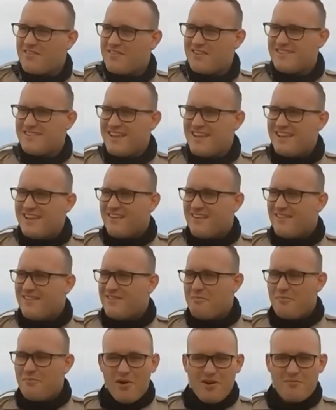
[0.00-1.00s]
It's like the
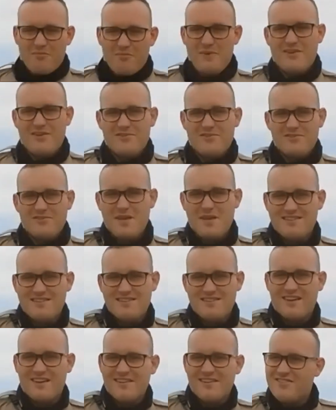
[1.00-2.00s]
bark beetles
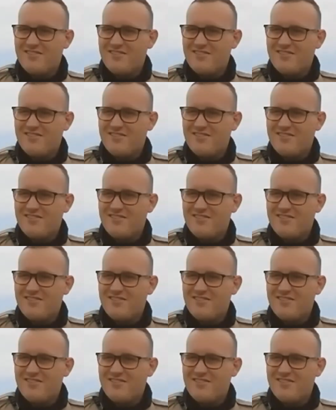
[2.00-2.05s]
pizza.